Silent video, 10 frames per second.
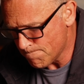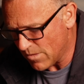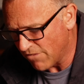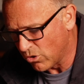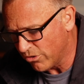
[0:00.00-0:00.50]

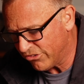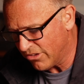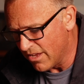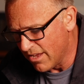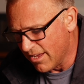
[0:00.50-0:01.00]
Of course,
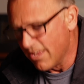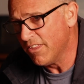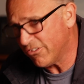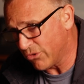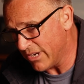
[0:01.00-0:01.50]

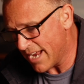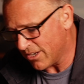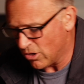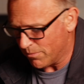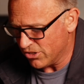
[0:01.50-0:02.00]
this created
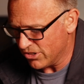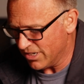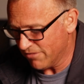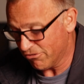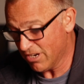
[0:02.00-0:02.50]
an
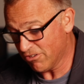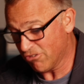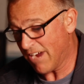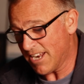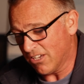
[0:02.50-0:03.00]
opportunity for even
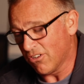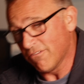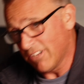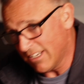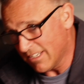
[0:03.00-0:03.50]
greater
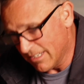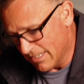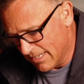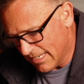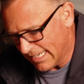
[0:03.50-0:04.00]
conflict.
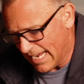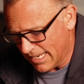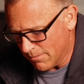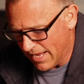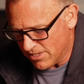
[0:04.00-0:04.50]
A
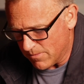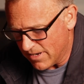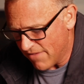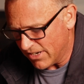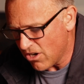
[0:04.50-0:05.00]
cunning batsman,
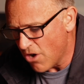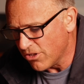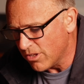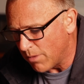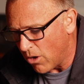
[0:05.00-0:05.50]
having
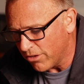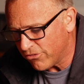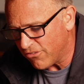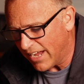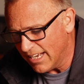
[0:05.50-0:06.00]
noted the bowler's
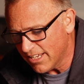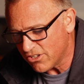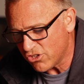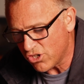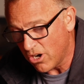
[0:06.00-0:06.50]
failure
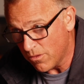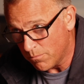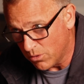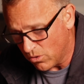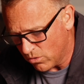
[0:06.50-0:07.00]
to show the
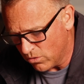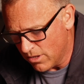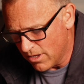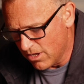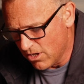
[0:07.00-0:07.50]
ball,
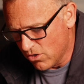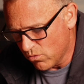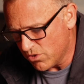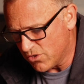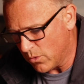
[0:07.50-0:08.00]

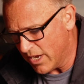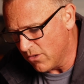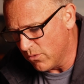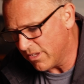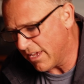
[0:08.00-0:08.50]
would swing
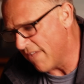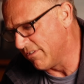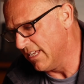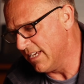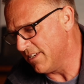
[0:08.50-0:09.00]
with
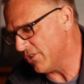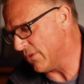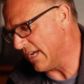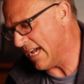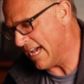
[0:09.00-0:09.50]
cavalier
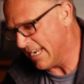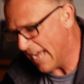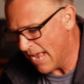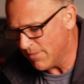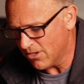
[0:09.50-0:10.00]
disregard,
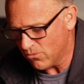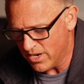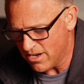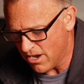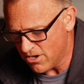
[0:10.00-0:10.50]
aiming at
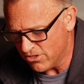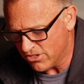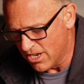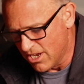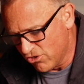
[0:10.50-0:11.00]

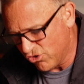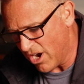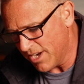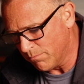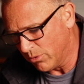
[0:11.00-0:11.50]
windows,
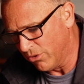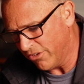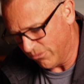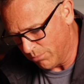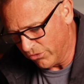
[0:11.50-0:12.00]
trying to
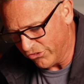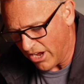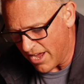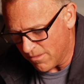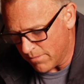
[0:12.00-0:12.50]

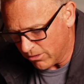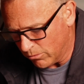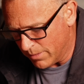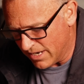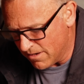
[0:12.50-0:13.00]
bullseye the metal
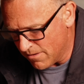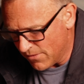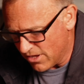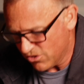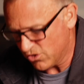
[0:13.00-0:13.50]
bin,
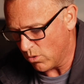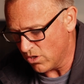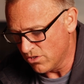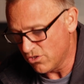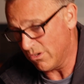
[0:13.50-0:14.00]
the
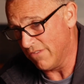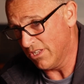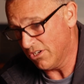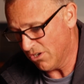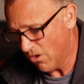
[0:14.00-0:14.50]
swans, or even
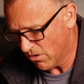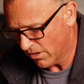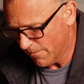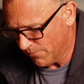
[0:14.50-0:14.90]
the dog,